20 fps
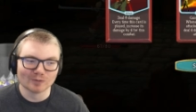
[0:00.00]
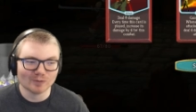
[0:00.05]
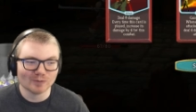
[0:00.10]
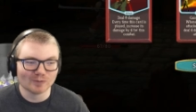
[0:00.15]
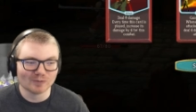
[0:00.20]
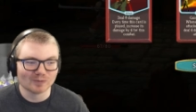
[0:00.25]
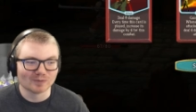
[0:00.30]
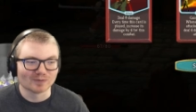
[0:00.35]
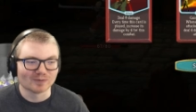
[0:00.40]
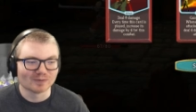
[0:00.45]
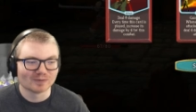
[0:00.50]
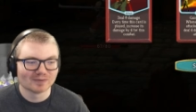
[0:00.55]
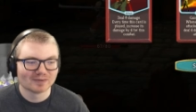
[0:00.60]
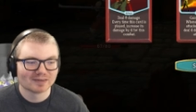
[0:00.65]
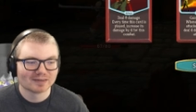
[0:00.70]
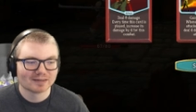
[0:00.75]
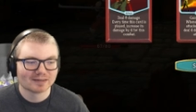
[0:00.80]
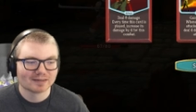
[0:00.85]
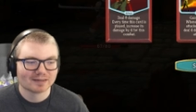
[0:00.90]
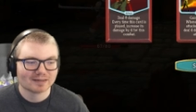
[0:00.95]
Oh.
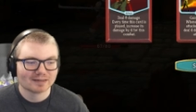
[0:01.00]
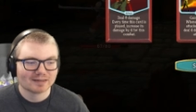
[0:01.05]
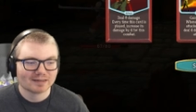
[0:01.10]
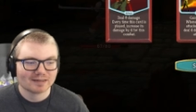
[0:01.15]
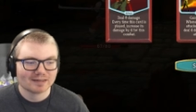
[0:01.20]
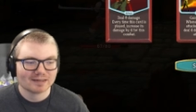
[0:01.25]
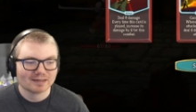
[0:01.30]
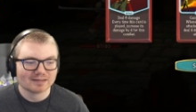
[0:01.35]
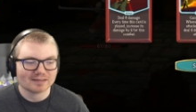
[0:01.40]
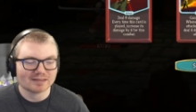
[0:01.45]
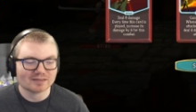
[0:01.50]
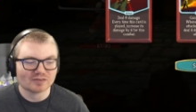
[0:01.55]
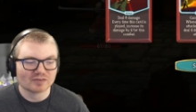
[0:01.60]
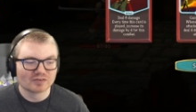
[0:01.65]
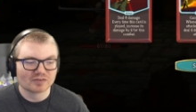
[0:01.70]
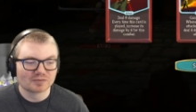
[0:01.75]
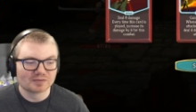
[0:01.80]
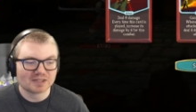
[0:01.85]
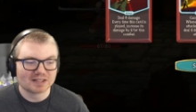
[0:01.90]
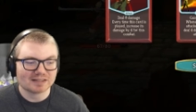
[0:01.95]
Deal
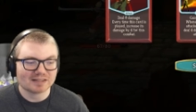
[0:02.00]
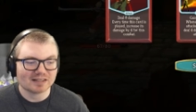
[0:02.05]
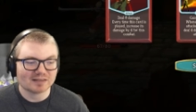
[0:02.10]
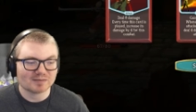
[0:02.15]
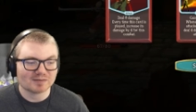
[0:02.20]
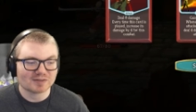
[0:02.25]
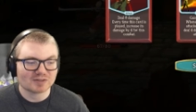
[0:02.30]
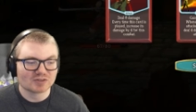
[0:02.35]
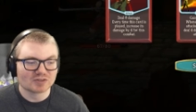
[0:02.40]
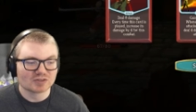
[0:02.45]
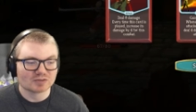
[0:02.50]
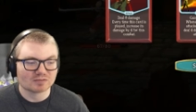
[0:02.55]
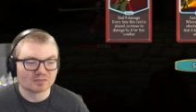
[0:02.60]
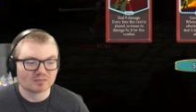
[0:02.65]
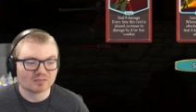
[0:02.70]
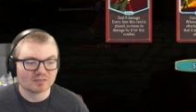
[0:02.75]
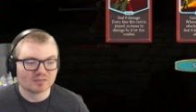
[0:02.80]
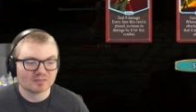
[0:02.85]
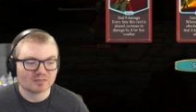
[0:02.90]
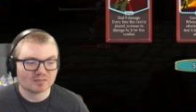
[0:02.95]
3 damage
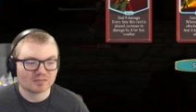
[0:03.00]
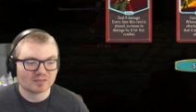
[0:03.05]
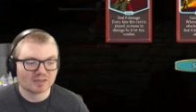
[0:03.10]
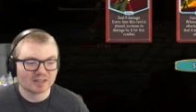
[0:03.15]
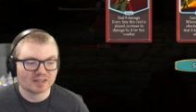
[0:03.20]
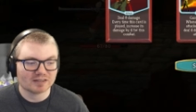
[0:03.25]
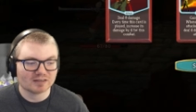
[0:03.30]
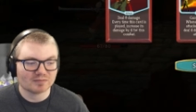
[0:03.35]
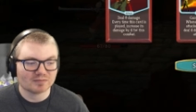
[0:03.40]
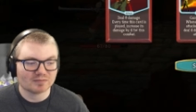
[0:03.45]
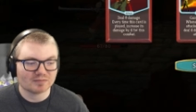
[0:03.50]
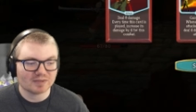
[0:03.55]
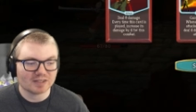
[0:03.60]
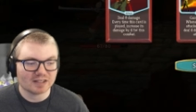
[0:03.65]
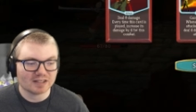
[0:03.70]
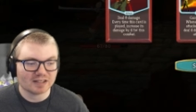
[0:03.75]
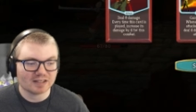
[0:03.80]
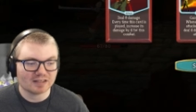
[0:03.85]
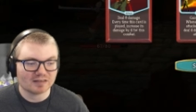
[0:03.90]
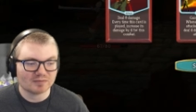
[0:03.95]
to random
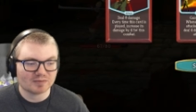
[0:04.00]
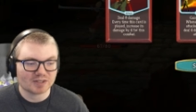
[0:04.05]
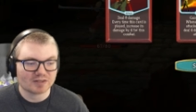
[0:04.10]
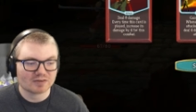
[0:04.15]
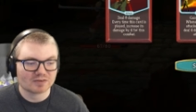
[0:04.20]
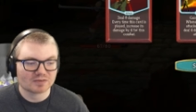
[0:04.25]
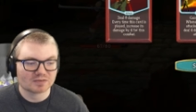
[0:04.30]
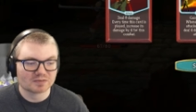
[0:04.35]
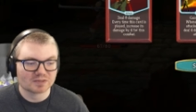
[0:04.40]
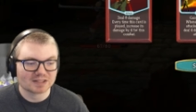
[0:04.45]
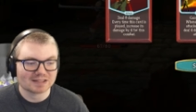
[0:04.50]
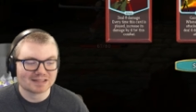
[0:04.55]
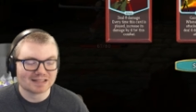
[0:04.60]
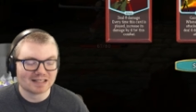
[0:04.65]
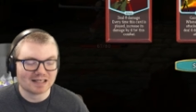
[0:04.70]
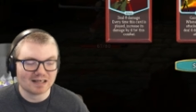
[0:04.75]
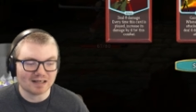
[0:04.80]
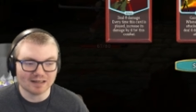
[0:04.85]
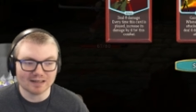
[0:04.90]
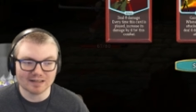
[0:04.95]
enemy 3
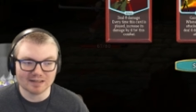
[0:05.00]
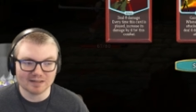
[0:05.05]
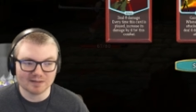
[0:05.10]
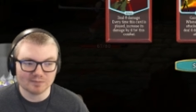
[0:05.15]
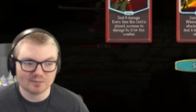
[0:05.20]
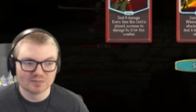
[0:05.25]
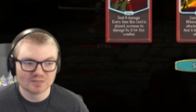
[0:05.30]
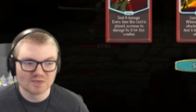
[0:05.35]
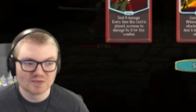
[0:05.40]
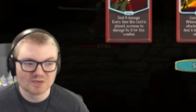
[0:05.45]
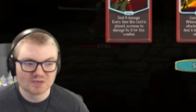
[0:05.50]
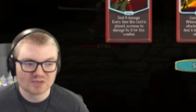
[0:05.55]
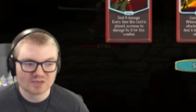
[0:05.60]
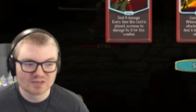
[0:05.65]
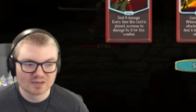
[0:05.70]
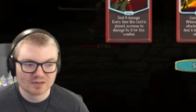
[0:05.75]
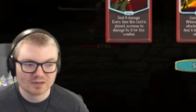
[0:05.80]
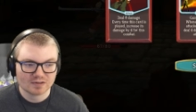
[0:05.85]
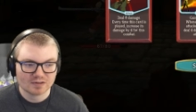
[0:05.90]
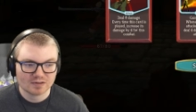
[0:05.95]

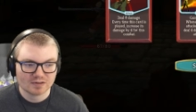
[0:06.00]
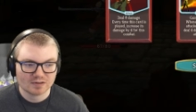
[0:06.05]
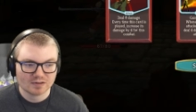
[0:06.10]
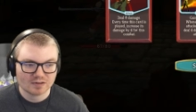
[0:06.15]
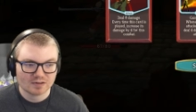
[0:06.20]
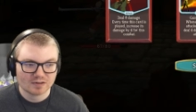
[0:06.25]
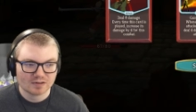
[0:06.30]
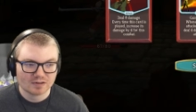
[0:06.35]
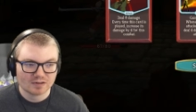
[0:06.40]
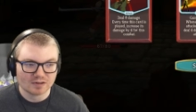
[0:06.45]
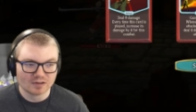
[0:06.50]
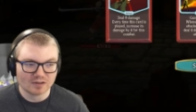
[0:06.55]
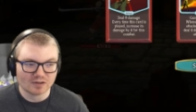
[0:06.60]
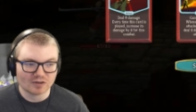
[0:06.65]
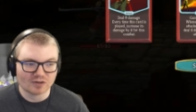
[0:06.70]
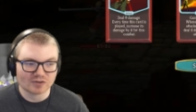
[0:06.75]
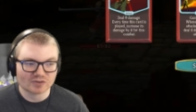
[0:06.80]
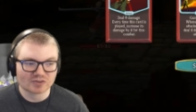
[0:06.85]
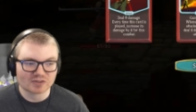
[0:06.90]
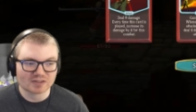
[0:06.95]
times.
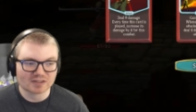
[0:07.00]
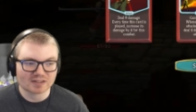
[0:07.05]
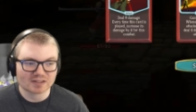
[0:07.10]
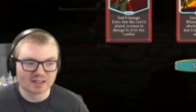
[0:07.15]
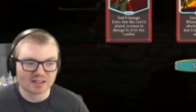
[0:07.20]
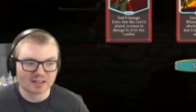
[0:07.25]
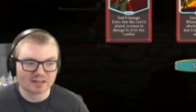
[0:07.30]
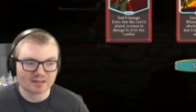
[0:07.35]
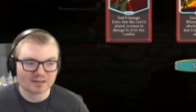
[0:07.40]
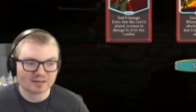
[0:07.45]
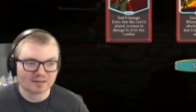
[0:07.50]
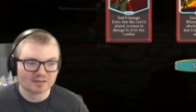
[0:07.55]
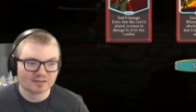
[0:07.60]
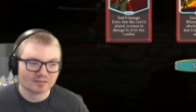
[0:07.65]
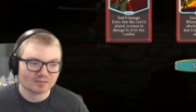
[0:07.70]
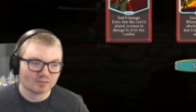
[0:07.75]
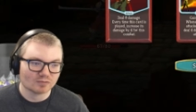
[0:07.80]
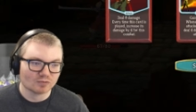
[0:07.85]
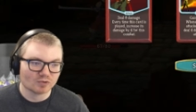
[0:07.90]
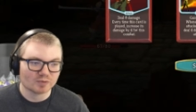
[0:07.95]
Oh, so it's like
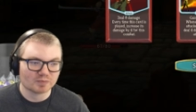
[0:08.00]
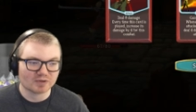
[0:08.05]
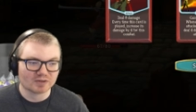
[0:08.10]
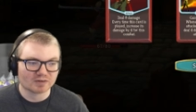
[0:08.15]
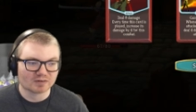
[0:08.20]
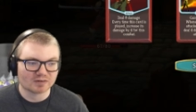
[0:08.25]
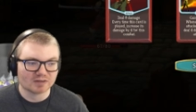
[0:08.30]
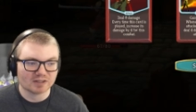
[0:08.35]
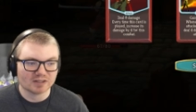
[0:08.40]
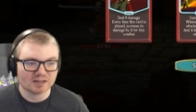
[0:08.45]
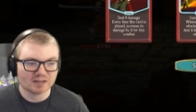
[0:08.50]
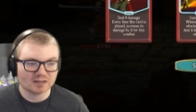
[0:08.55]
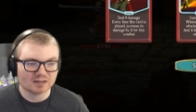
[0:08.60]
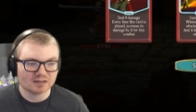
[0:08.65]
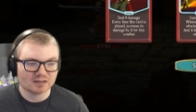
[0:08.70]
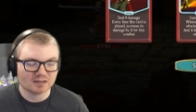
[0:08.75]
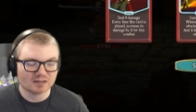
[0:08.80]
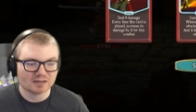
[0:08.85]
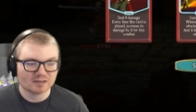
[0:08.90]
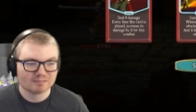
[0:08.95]
whipping
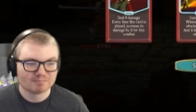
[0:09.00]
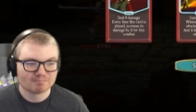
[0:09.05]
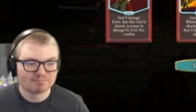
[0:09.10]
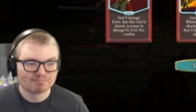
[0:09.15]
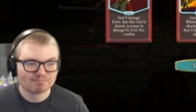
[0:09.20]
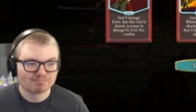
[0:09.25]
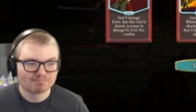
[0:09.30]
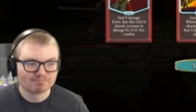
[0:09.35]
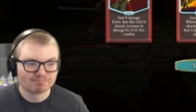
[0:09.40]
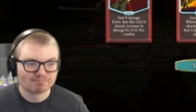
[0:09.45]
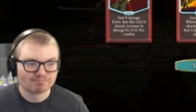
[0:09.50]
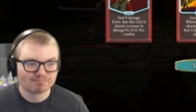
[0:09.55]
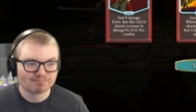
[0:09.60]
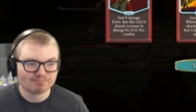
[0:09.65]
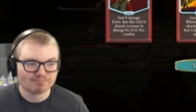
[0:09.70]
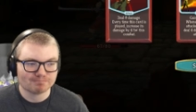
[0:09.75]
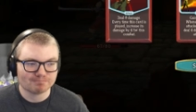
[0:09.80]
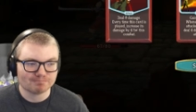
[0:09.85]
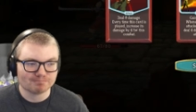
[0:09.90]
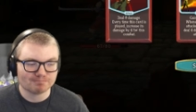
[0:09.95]
around, huh?
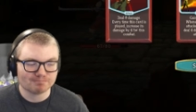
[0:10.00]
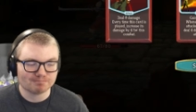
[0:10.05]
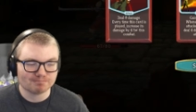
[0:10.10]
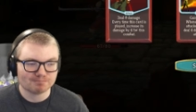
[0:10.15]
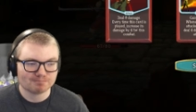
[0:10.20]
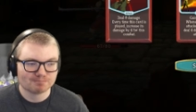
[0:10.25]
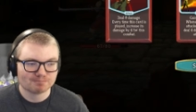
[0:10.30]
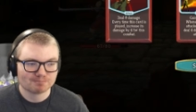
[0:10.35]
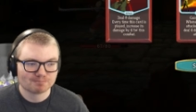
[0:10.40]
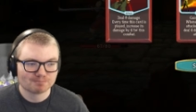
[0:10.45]
Hmm.